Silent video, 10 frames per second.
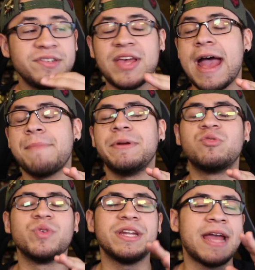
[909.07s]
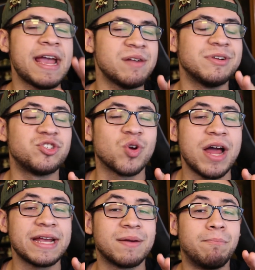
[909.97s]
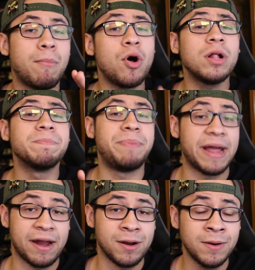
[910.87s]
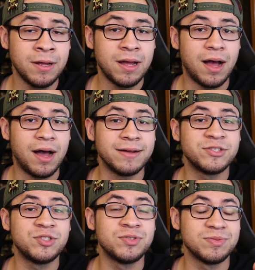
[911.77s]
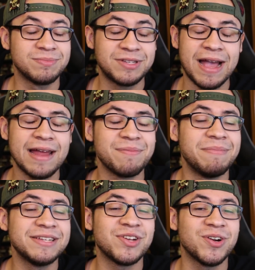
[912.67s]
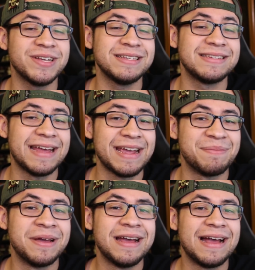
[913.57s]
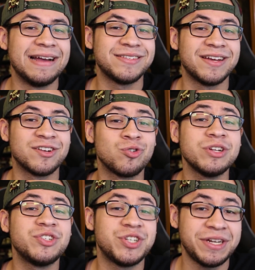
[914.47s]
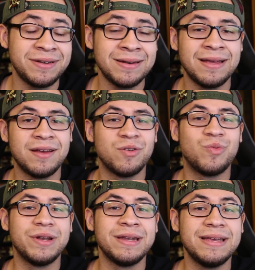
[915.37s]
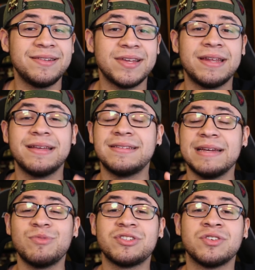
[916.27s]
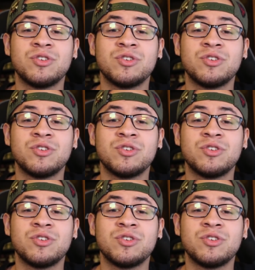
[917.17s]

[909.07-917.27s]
This happened when an animatronic mole bear kind of misheard his name as a Christian when he said his name was